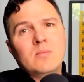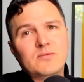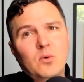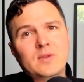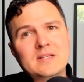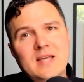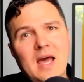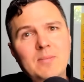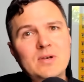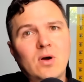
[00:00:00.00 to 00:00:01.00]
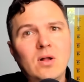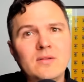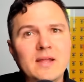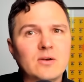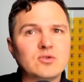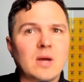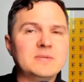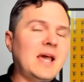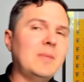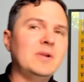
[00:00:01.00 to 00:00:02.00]
Before this happened, all of the airdrops
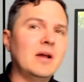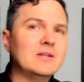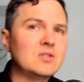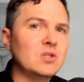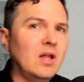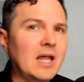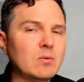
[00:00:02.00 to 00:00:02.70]
happening on Solana